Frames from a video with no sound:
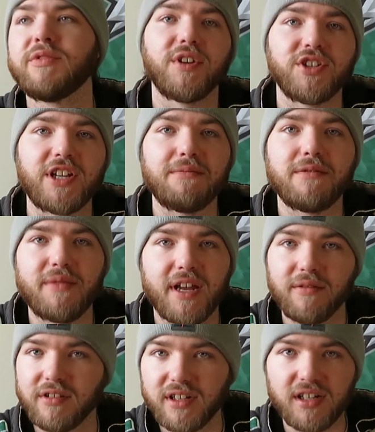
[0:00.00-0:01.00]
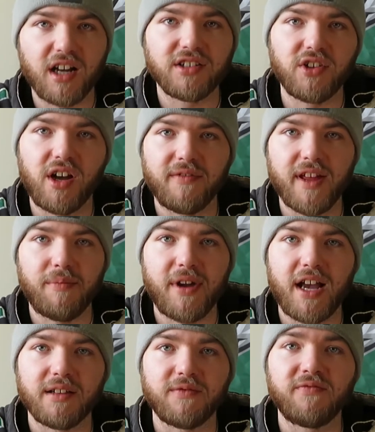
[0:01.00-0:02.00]
But Jamie Benn cuts off that
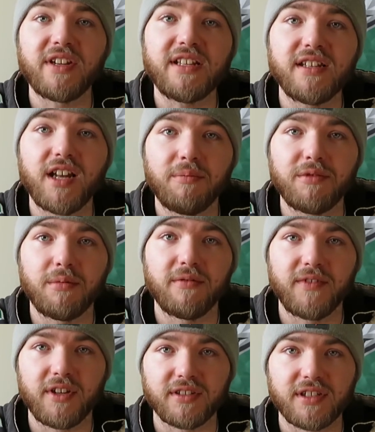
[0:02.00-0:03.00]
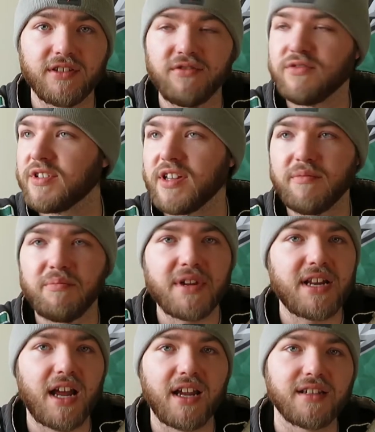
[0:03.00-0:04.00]
pass, feeds it up to Pavelski, who's at
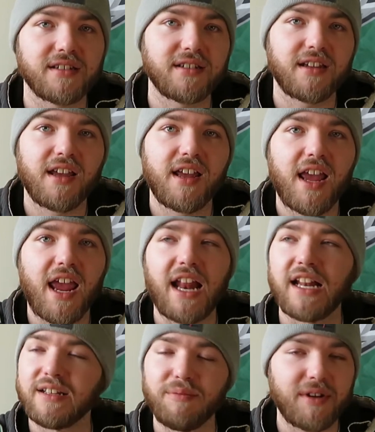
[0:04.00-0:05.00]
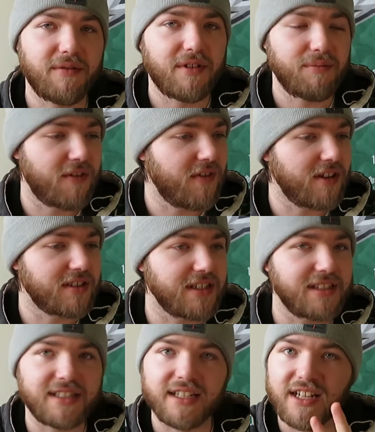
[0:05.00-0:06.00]
mid-ice. And
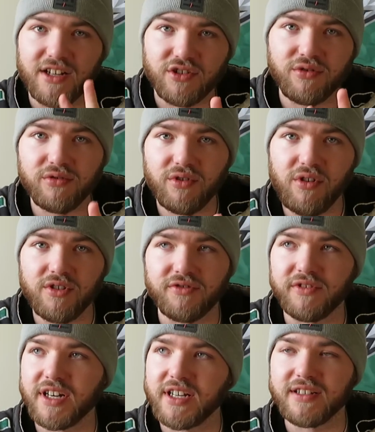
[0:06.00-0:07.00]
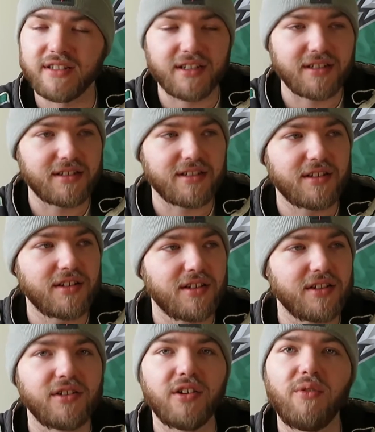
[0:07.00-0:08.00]
Pavelski's sitting at 2 goals already. He thinks,
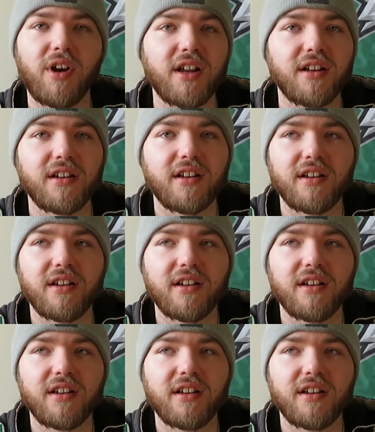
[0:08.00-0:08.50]
you know what?